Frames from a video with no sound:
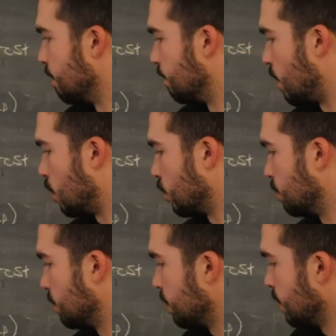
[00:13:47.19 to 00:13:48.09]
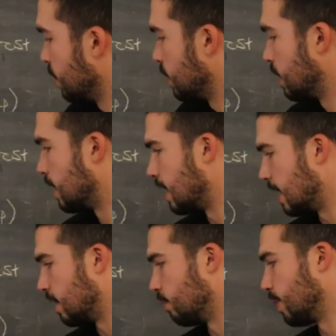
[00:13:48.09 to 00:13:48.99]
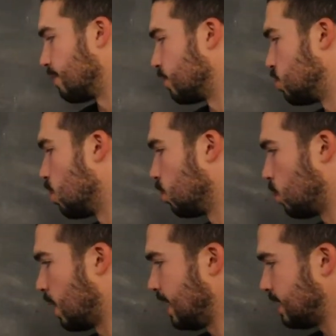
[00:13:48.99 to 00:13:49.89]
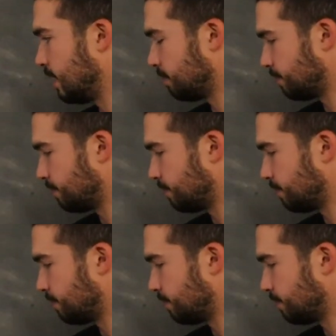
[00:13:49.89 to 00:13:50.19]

Volume, we have the total weight.